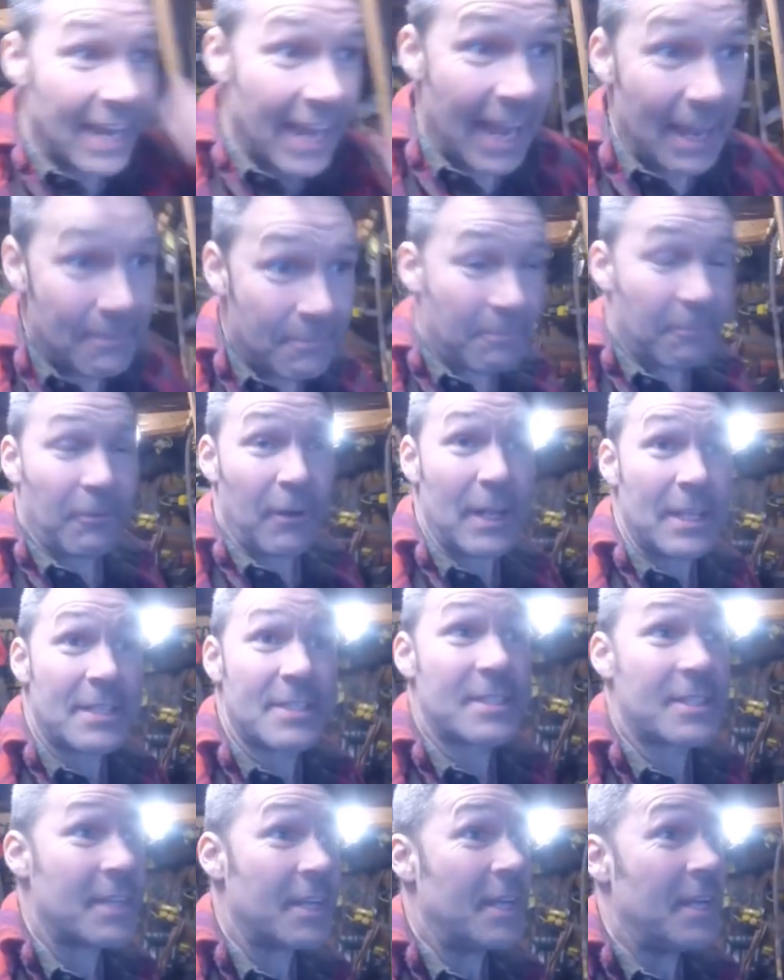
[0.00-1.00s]
I had
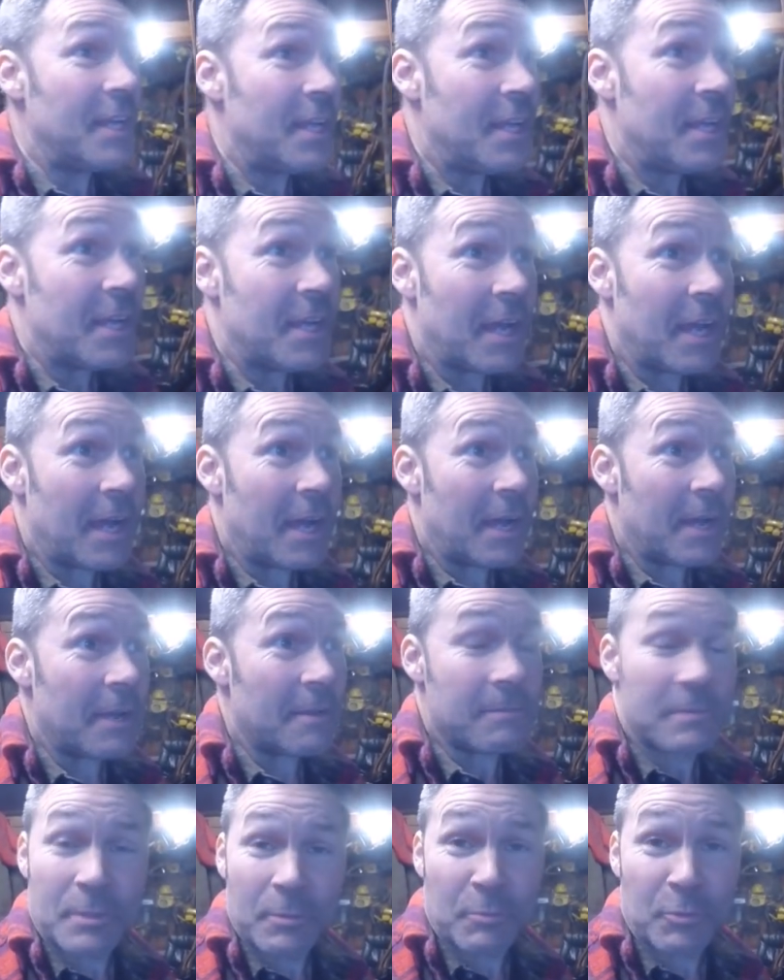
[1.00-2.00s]
friends,
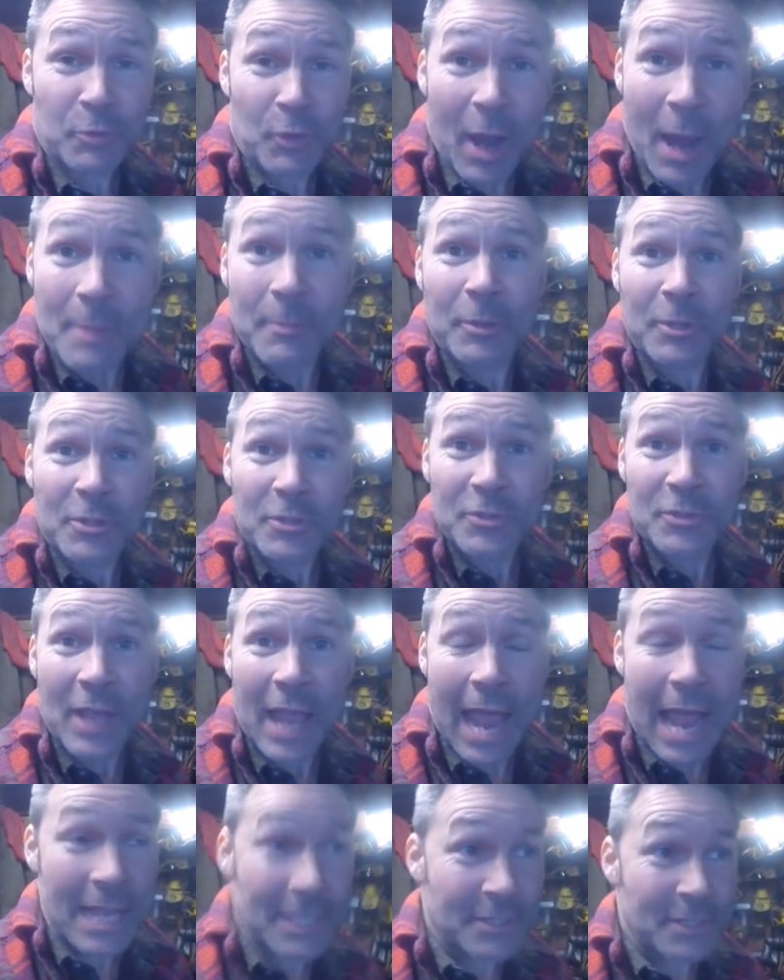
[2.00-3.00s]
uh, subscribers
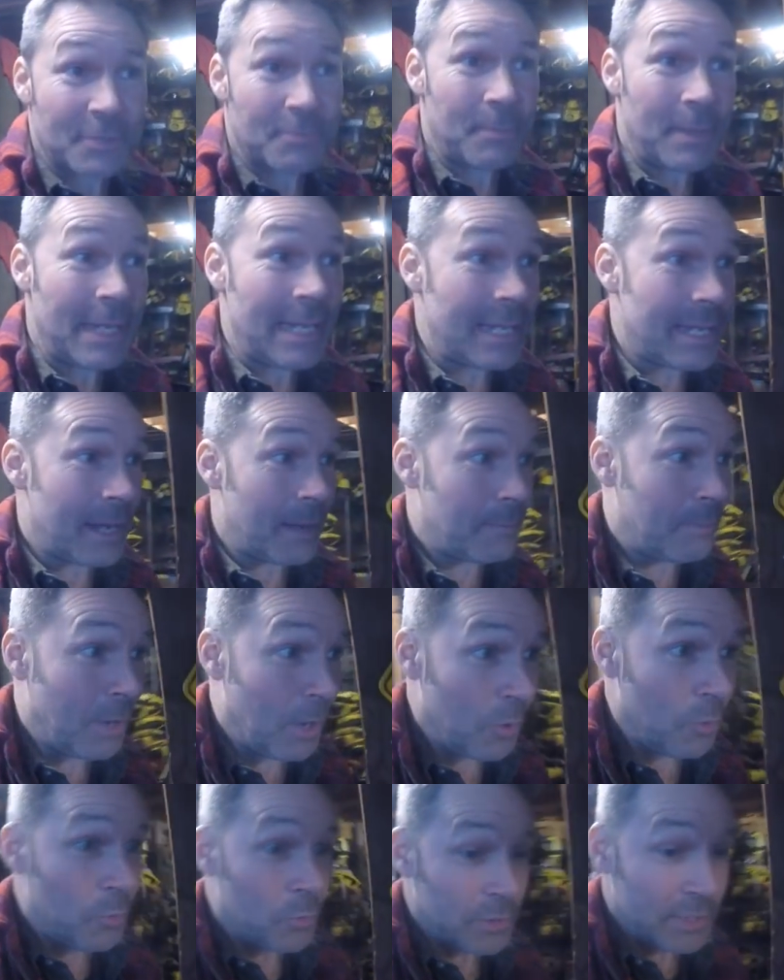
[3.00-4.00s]
asking me
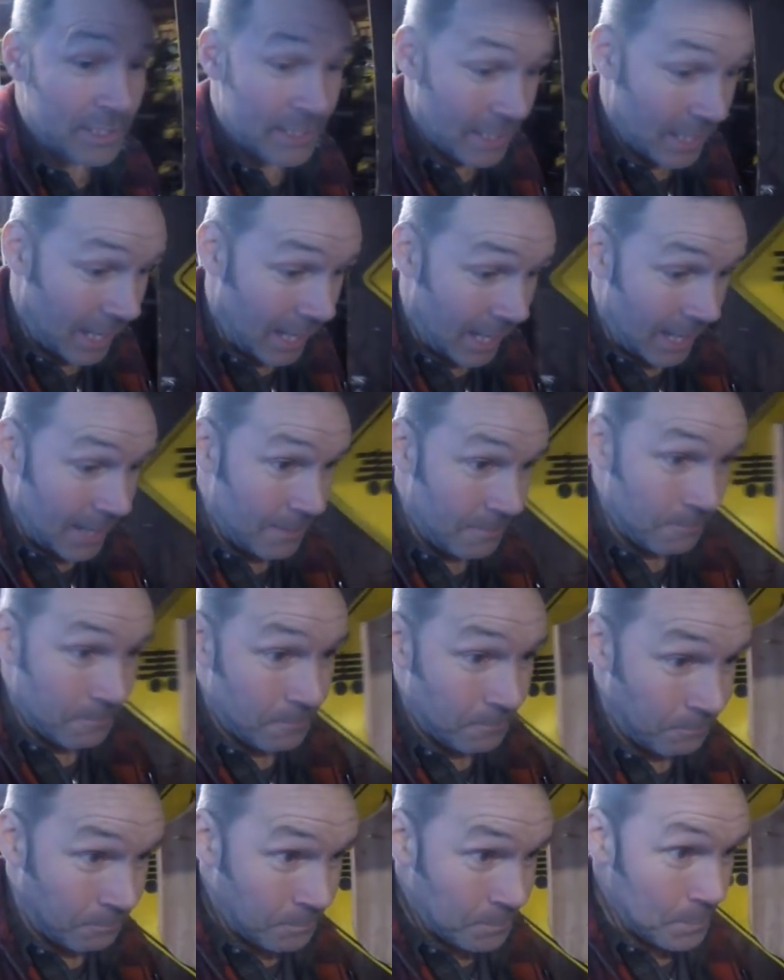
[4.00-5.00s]
about
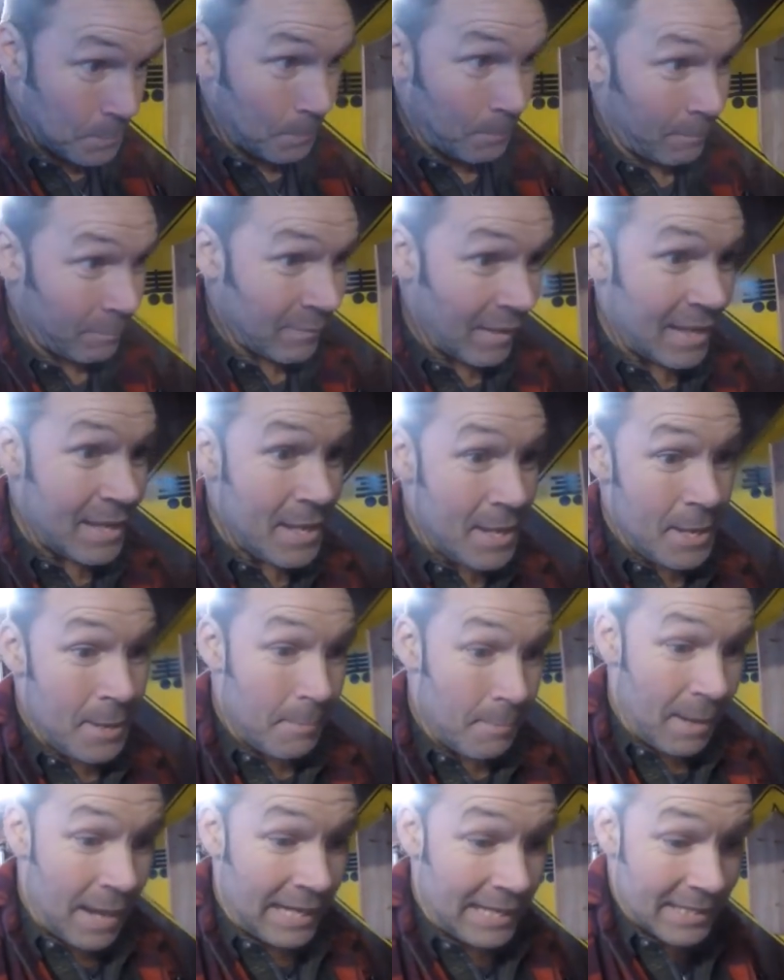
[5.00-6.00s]
um,
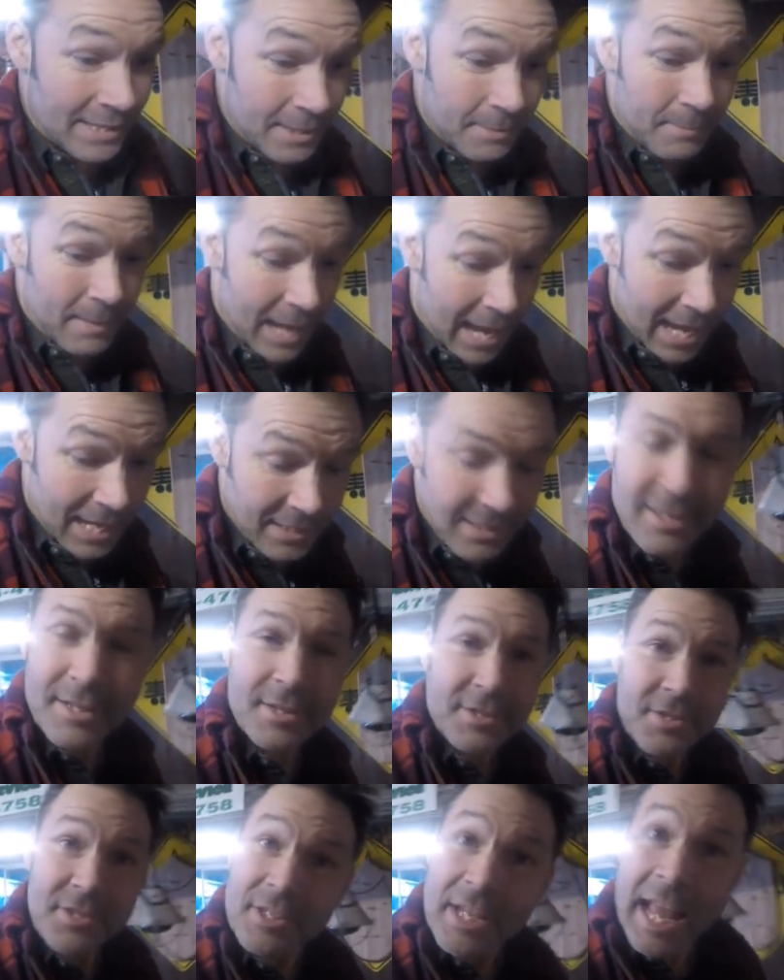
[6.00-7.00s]
making them
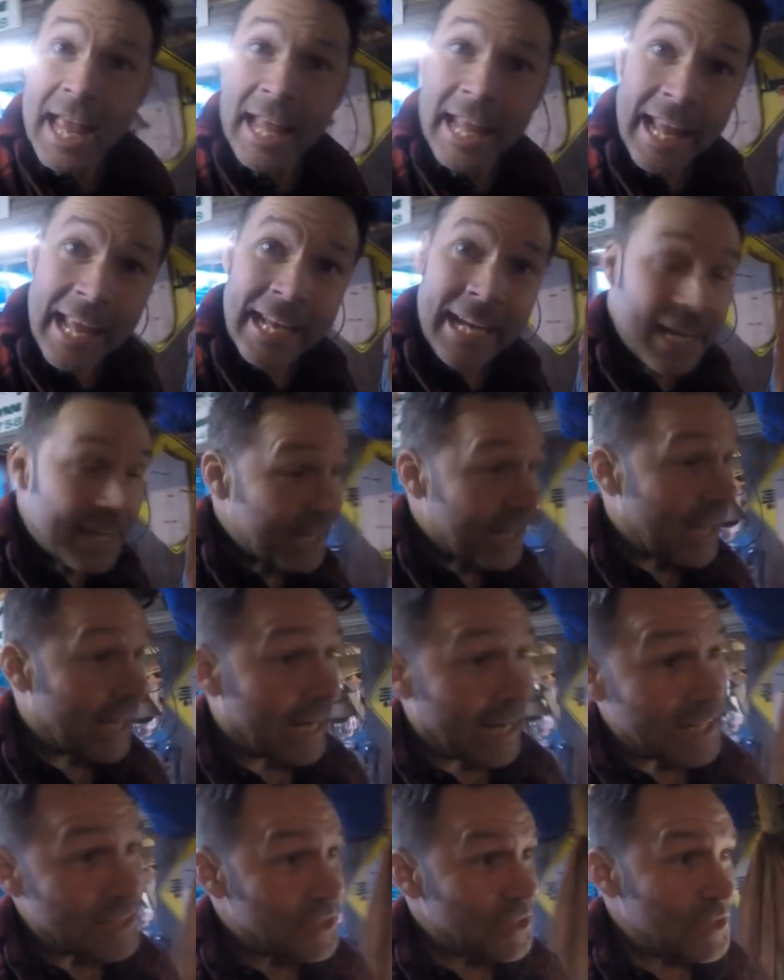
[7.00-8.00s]
axes. And, and I
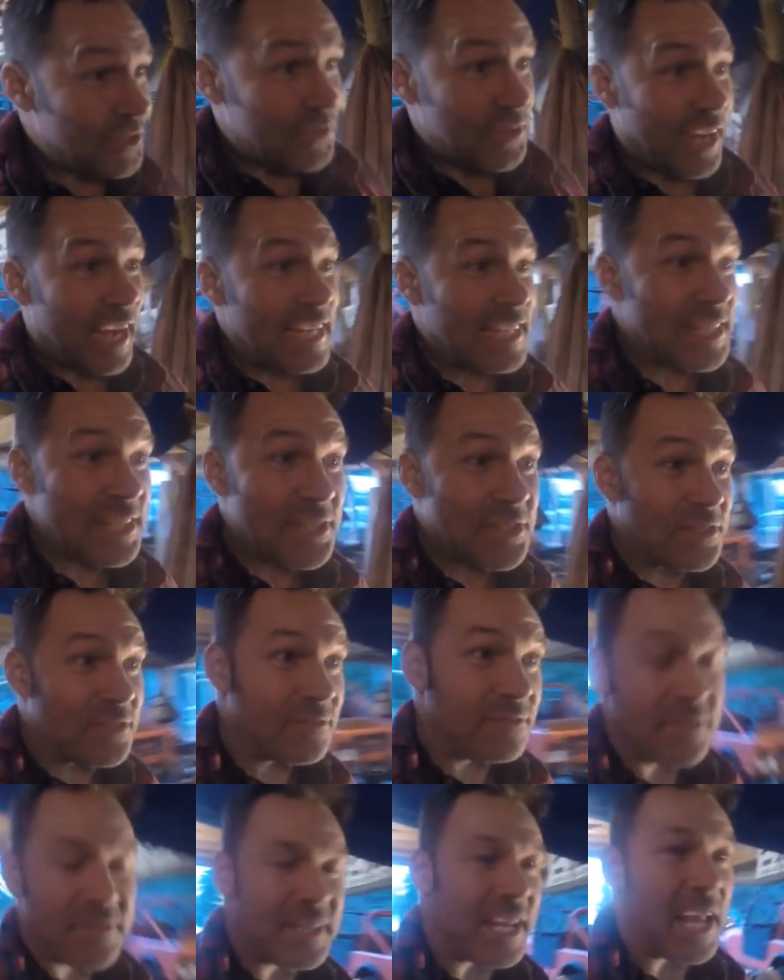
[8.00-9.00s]
and I just I just
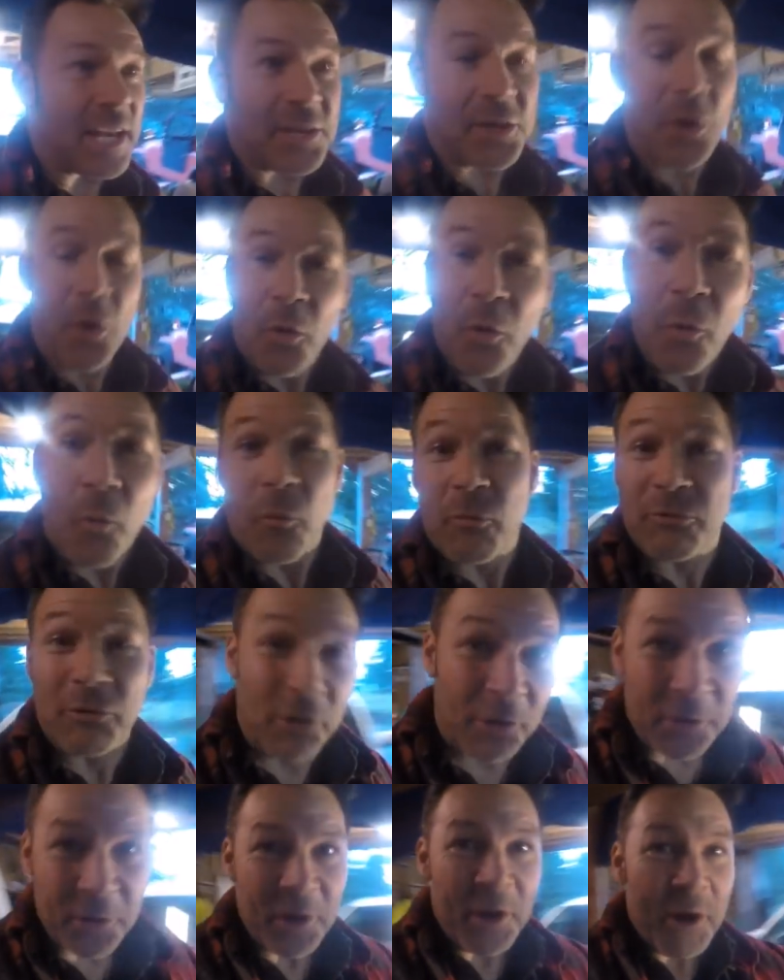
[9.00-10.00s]
said no
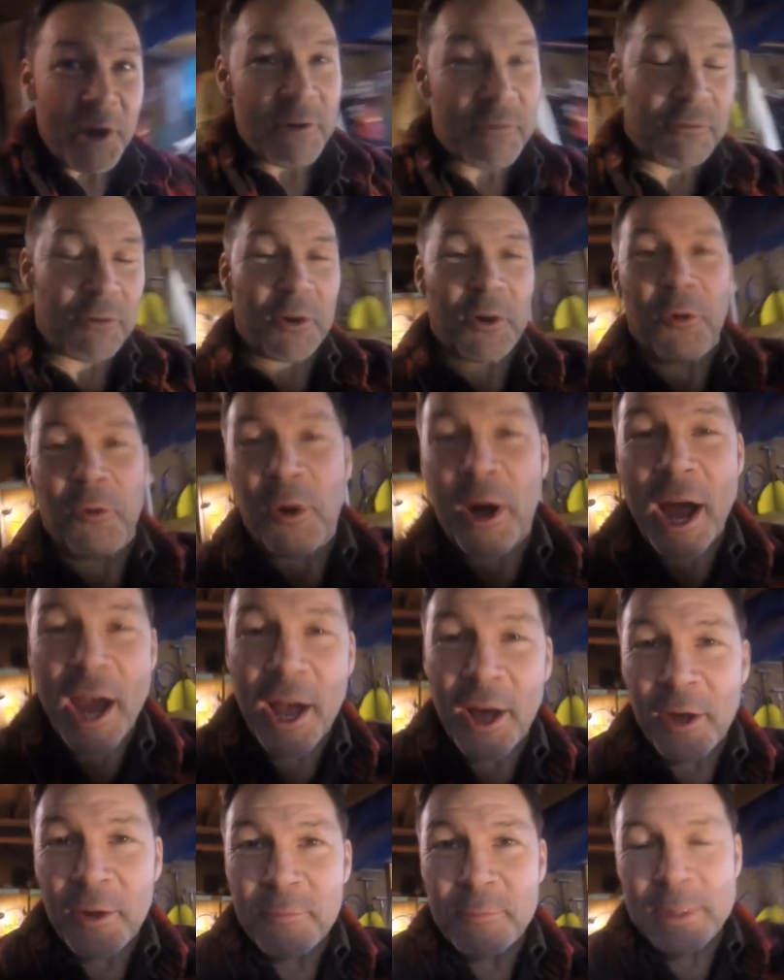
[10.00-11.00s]
for for a
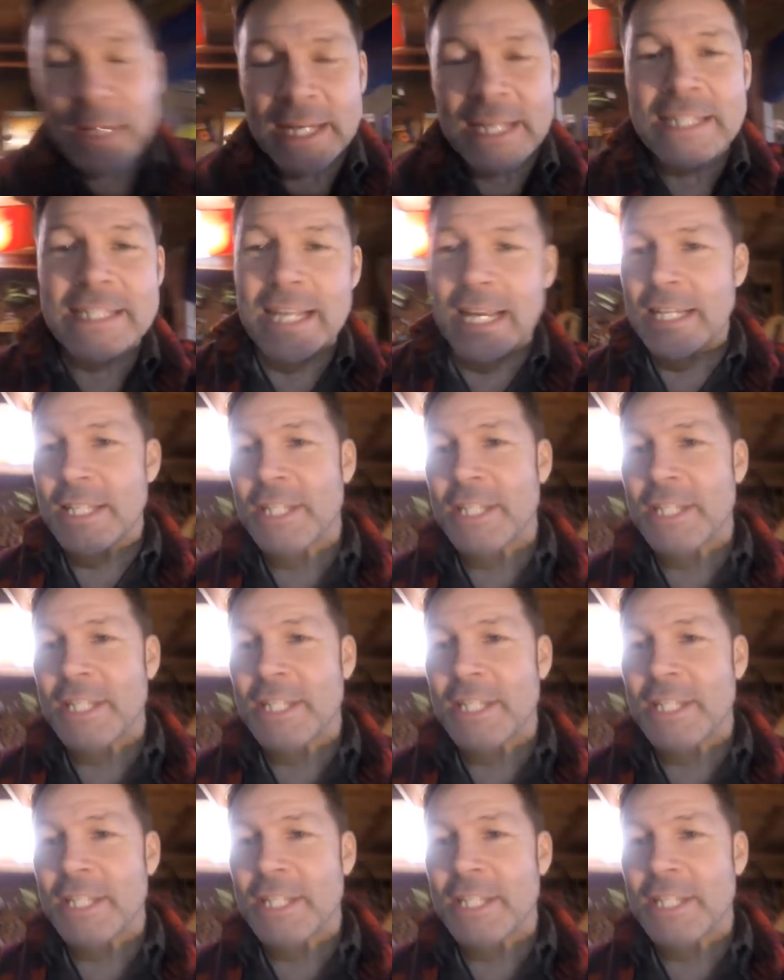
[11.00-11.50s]
while because